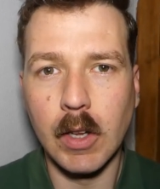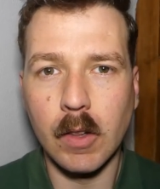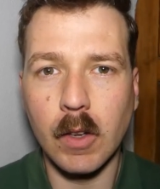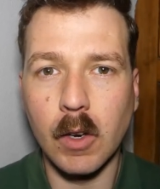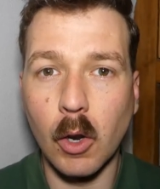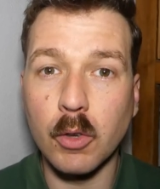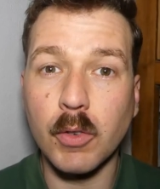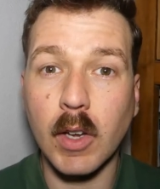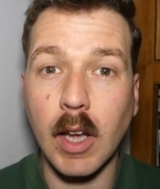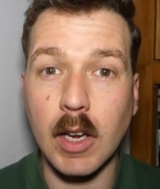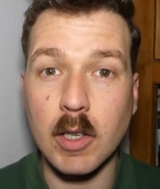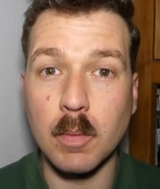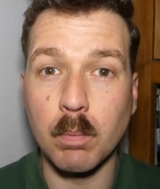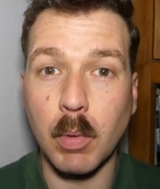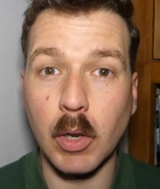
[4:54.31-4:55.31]
the
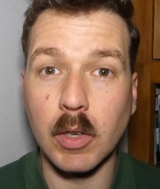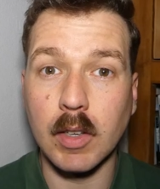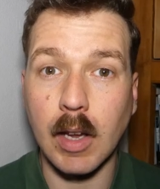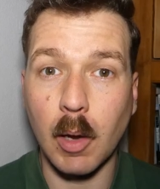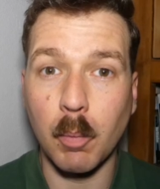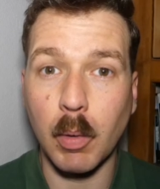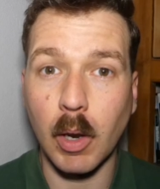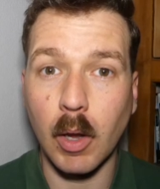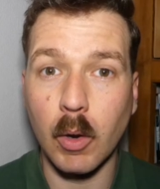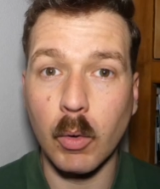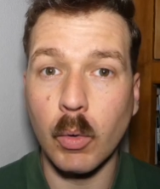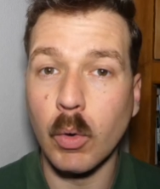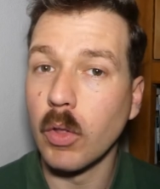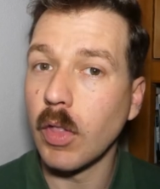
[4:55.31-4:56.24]
notification button down below.